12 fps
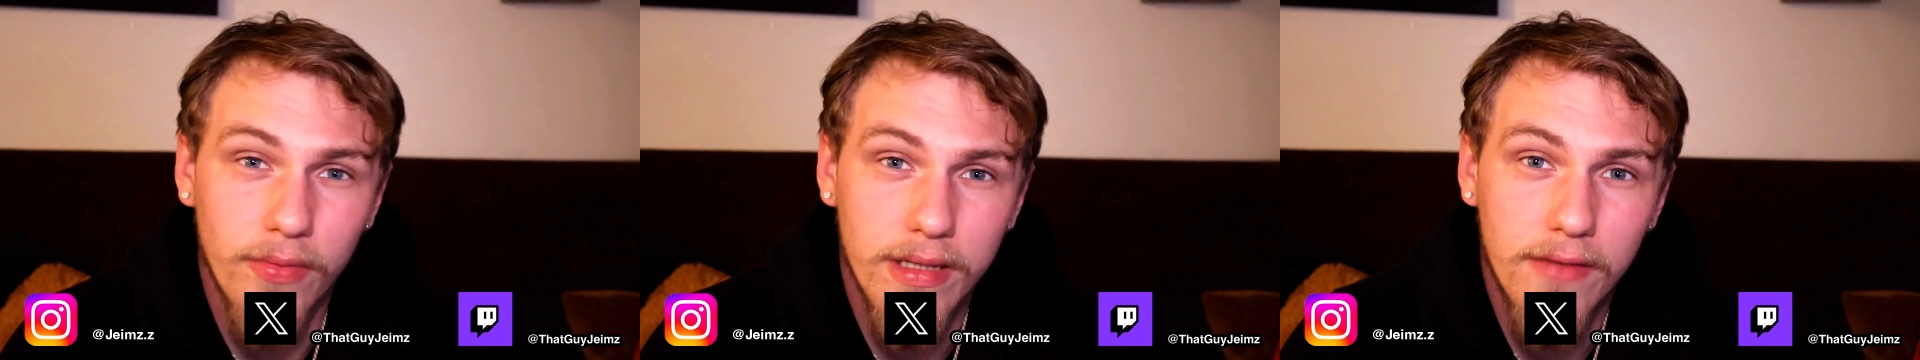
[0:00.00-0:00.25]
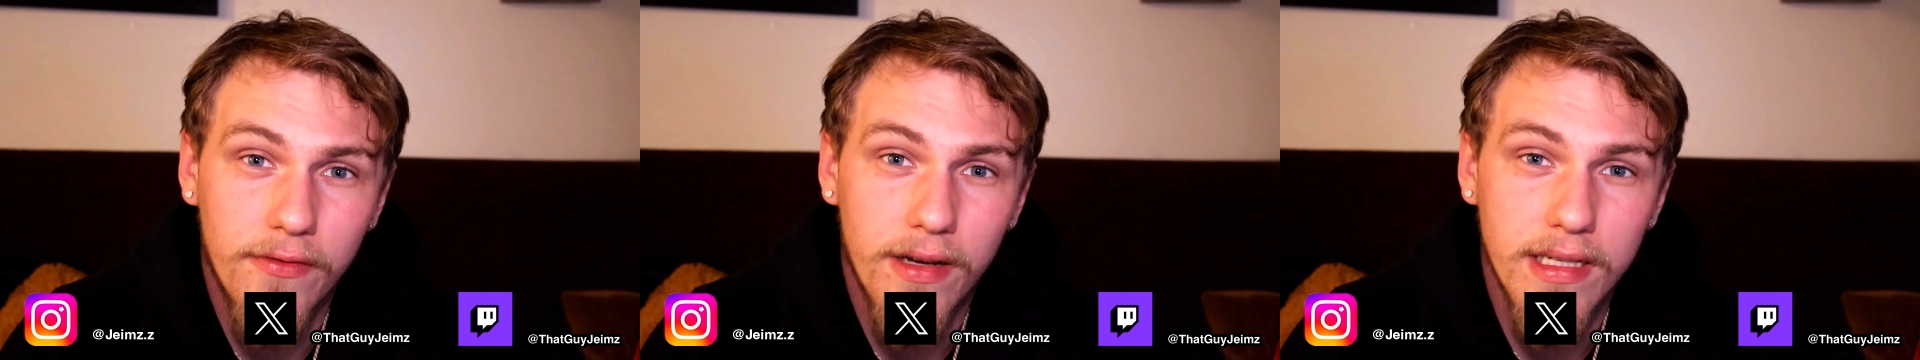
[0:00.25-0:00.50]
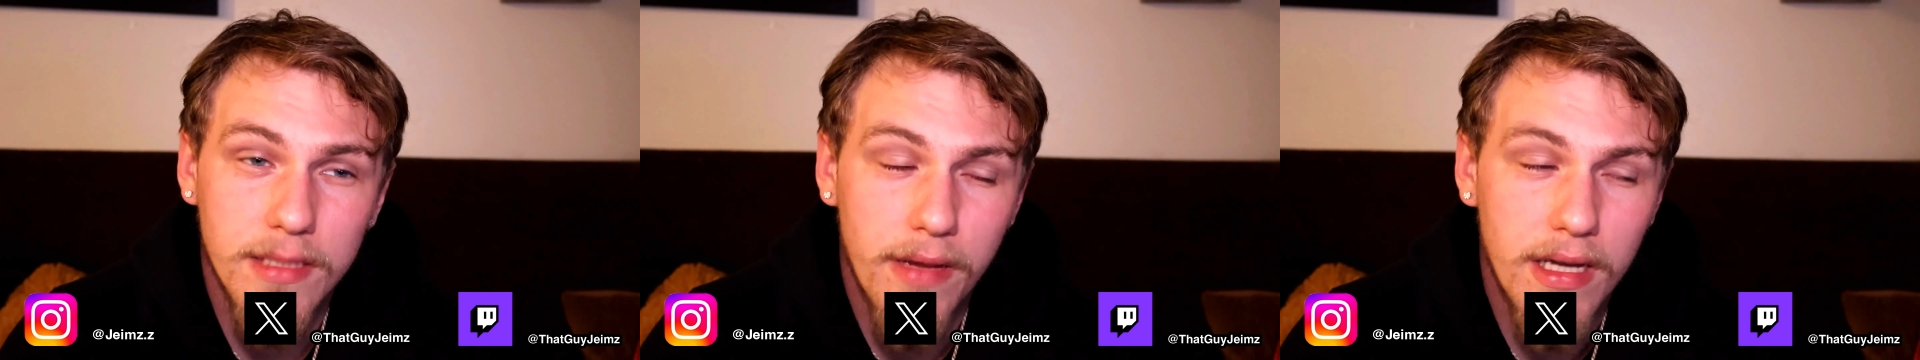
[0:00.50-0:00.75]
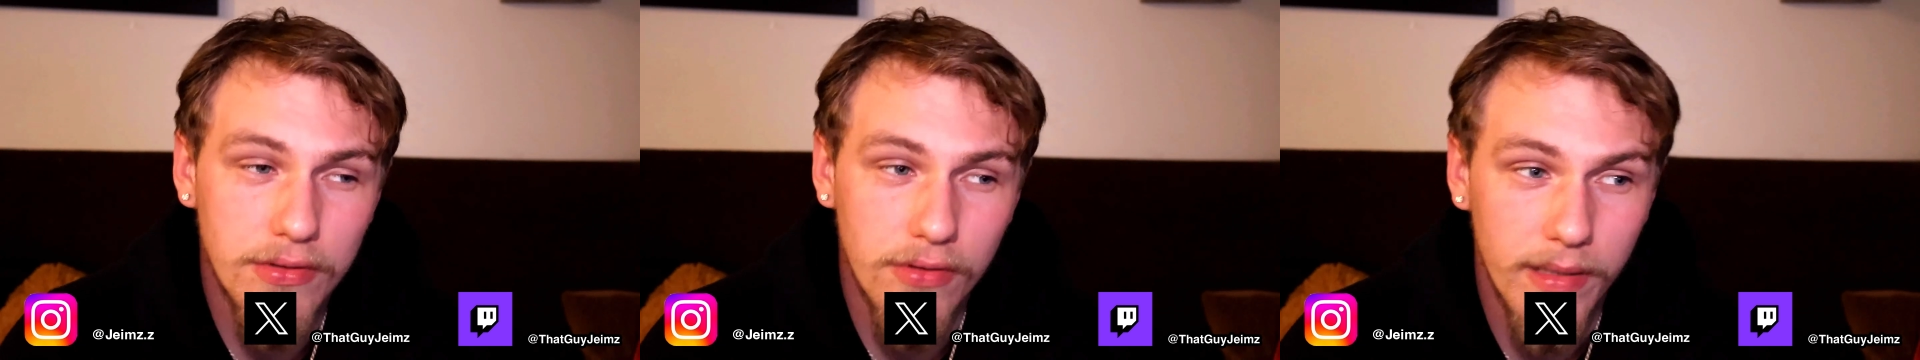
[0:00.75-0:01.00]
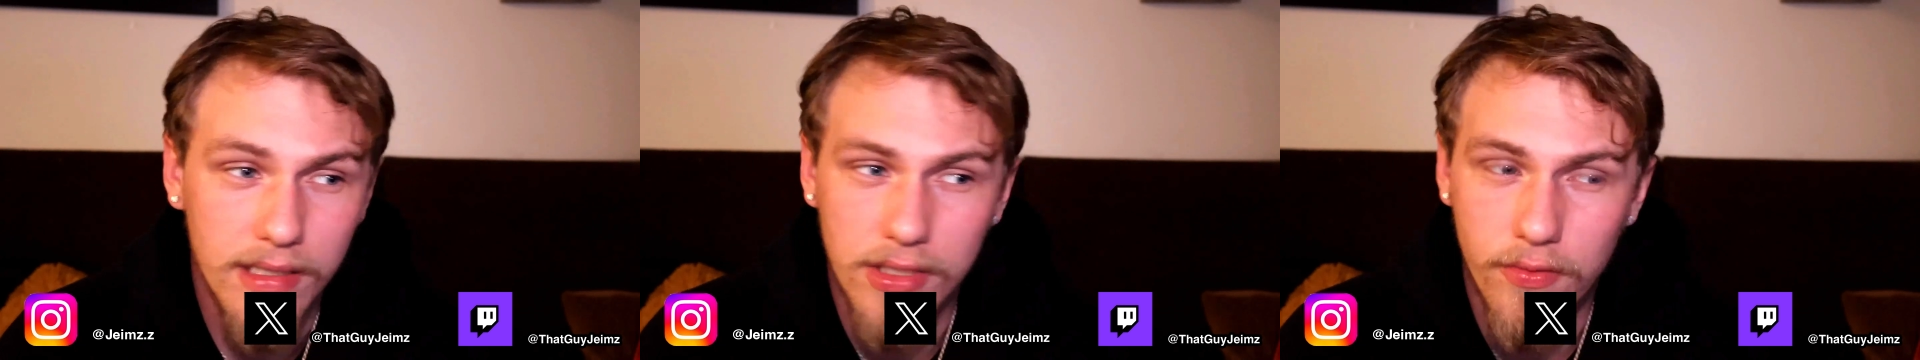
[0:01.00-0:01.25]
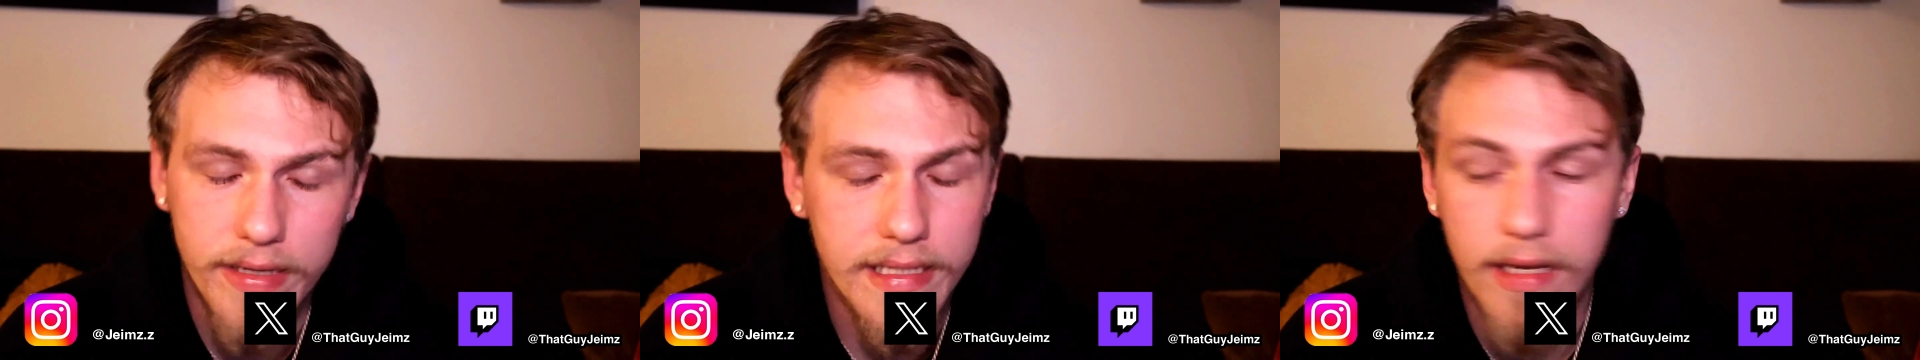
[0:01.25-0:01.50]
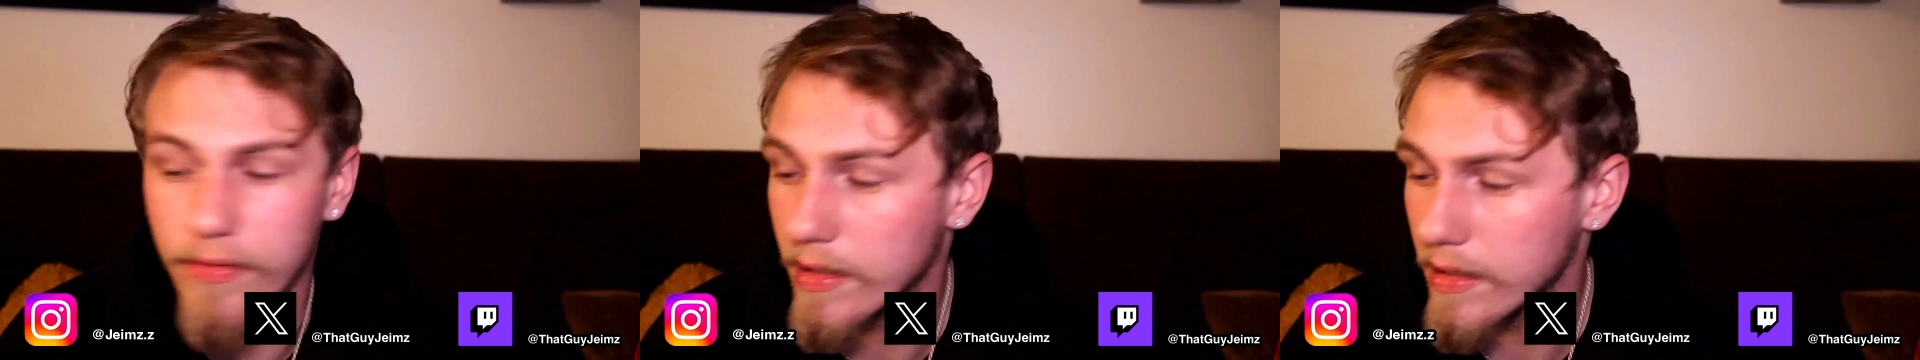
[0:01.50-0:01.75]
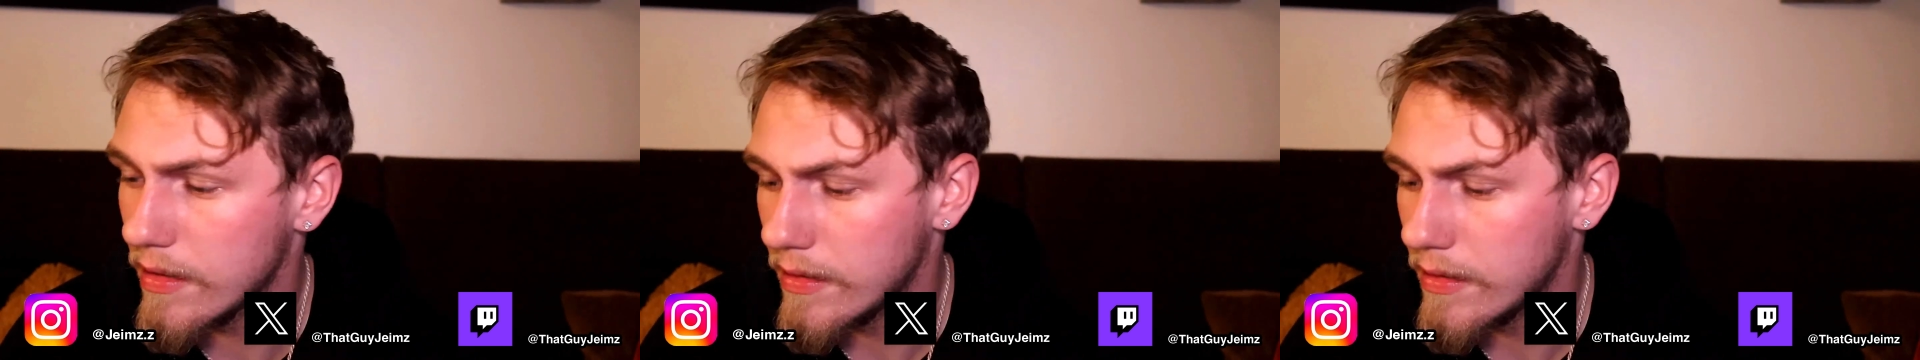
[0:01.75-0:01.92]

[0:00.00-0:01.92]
What the fuck is special about the 27th?